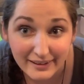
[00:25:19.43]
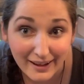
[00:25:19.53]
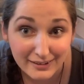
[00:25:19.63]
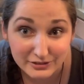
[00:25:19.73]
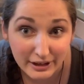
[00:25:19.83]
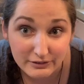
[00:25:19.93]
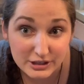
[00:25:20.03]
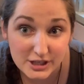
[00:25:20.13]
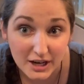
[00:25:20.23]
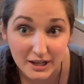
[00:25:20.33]
I'll never
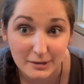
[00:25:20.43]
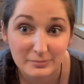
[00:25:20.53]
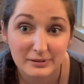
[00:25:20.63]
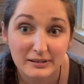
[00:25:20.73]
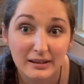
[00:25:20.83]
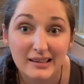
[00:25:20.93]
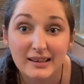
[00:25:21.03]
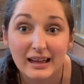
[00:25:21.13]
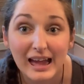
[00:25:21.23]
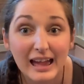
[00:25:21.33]
shut up.
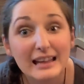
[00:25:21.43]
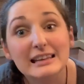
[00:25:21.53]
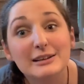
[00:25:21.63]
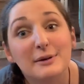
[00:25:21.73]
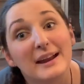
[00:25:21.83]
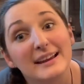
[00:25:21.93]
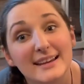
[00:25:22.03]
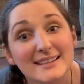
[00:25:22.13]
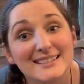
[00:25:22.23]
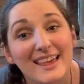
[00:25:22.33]
Anyways,
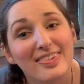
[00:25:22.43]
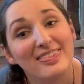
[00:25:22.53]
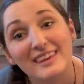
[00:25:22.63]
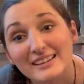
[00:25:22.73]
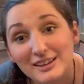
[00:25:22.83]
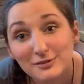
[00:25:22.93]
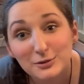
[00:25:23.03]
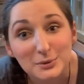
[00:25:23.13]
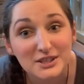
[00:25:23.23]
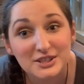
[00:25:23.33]
thank you for
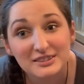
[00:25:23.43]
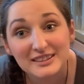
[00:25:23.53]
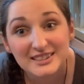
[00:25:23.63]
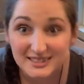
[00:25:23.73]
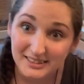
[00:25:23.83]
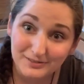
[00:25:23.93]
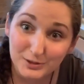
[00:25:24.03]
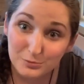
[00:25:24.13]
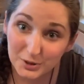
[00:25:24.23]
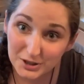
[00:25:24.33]
watching this. If
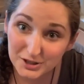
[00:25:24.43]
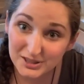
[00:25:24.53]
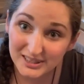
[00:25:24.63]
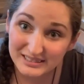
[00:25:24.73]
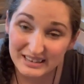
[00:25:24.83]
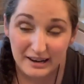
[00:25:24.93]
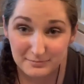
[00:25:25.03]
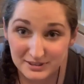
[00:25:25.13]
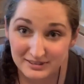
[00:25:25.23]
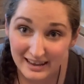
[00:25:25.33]
you watched it
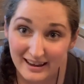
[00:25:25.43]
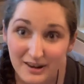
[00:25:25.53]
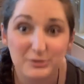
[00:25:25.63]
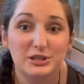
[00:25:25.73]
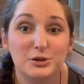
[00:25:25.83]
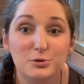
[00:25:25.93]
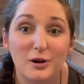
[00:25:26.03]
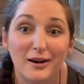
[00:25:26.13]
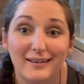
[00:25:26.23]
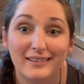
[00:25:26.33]
up to now, you
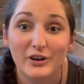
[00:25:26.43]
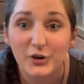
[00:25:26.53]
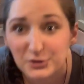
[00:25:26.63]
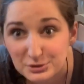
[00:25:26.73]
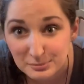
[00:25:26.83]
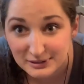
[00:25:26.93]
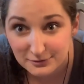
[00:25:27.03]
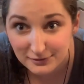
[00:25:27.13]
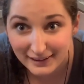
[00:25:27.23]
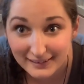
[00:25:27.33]
are an ultimate
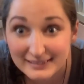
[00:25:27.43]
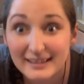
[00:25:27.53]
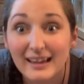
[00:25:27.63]
fan.